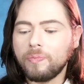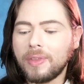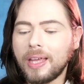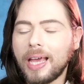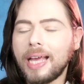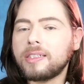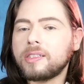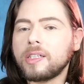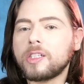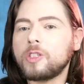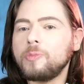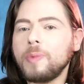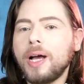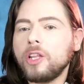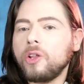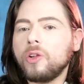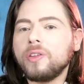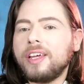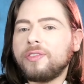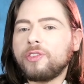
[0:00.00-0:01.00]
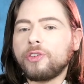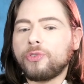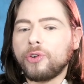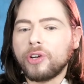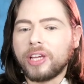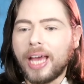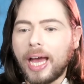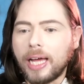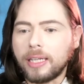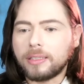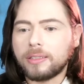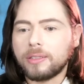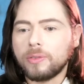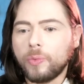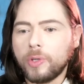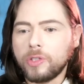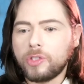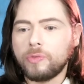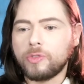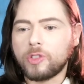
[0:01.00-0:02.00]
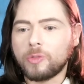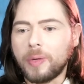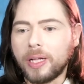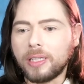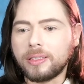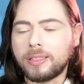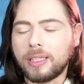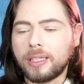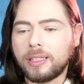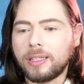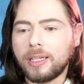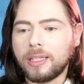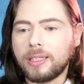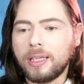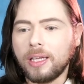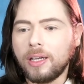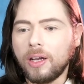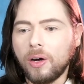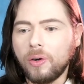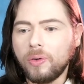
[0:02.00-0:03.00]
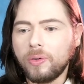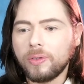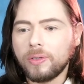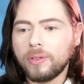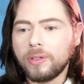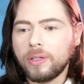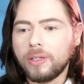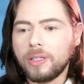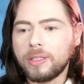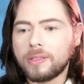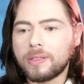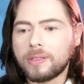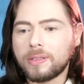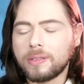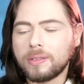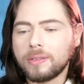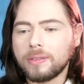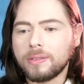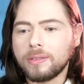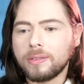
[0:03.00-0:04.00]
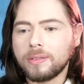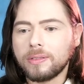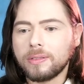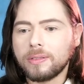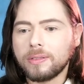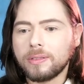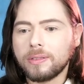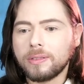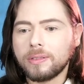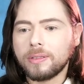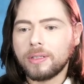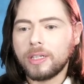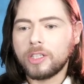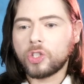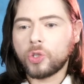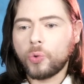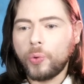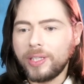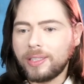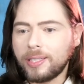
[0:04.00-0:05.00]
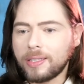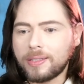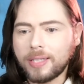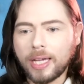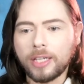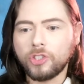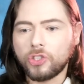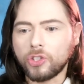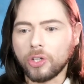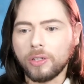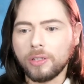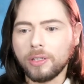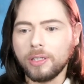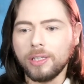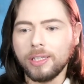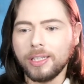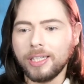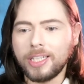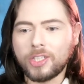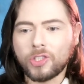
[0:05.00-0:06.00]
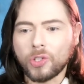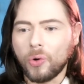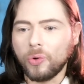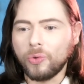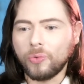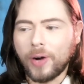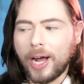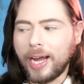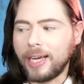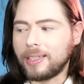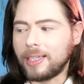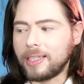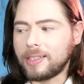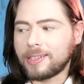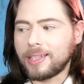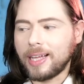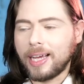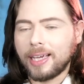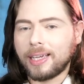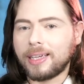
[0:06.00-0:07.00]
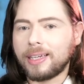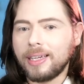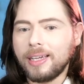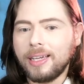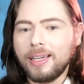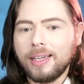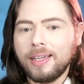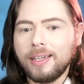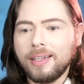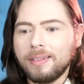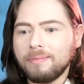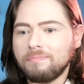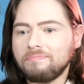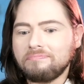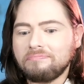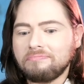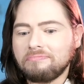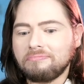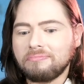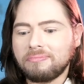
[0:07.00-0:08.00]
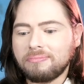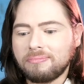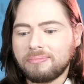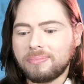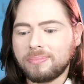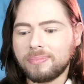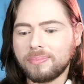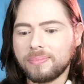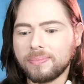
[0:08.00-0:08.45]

it's a smell you'll never forget once you've smelled it. You know, it's quintessential in its own right. It's like... Yeah,